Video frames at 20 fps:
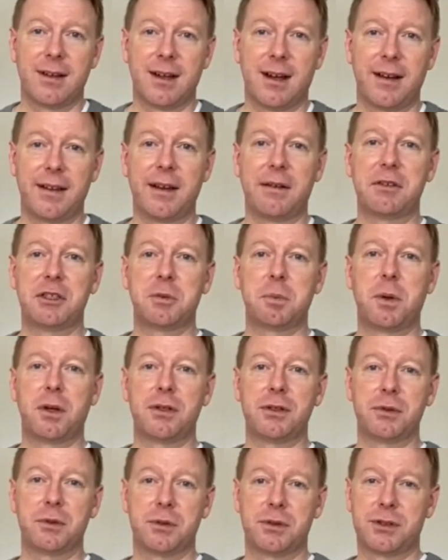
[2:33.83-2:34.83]
And their
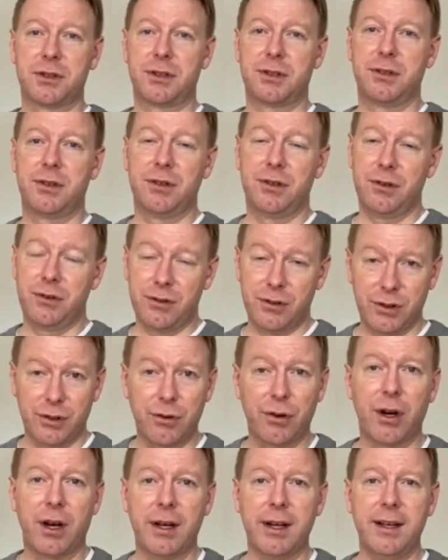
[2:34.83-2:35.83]
response was to
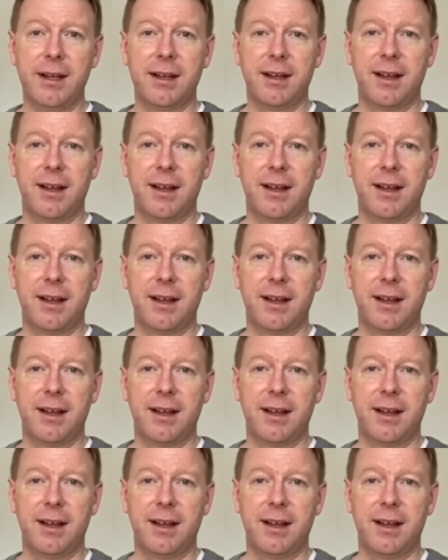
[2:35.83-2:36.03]
cry